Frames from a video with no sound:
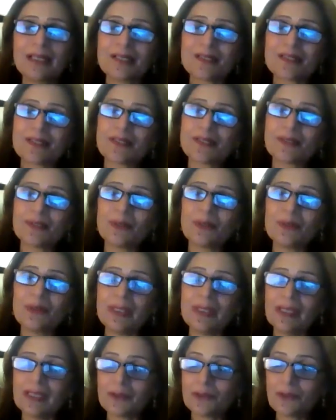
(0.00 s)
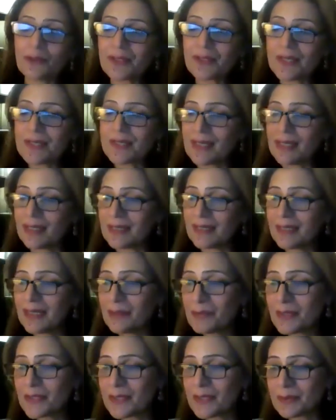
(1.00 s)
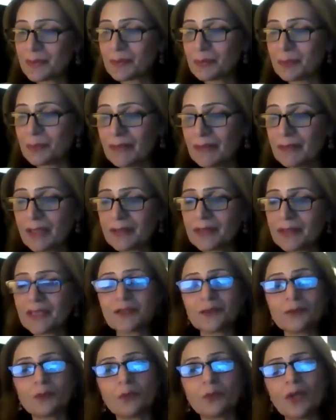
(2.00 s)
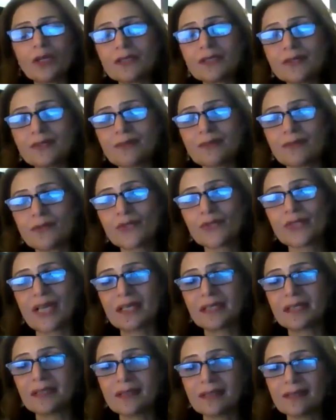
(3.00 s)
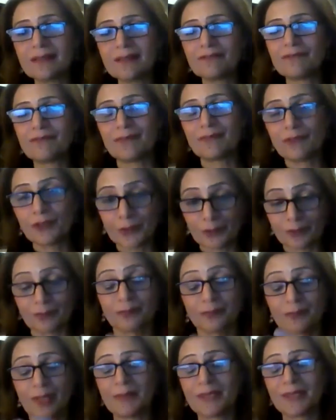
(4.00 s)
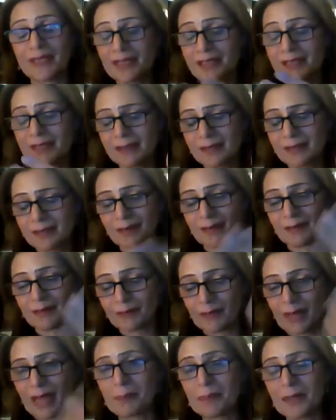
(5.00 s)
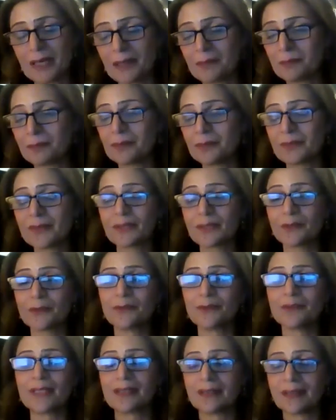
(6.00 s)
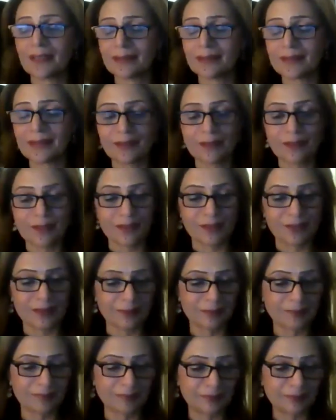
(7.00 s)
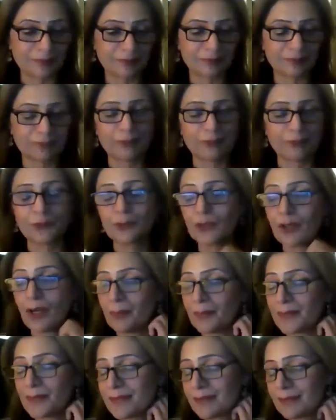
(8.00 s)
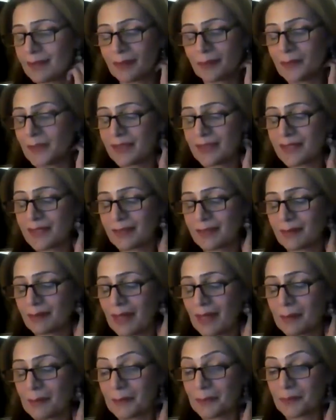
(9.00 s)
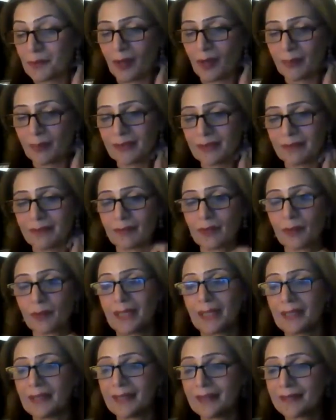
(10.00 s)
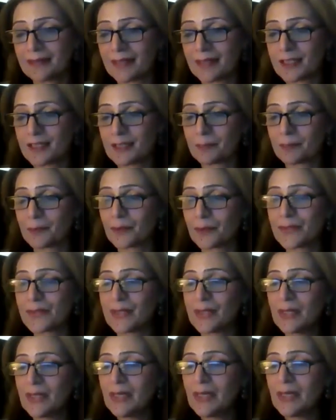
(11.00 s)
So, Dr. Zara, I was wondering that what societal for, I mean, as a wrap up with you, and then just a few comments, I mean, just a wrap up comment from my end, I suppose.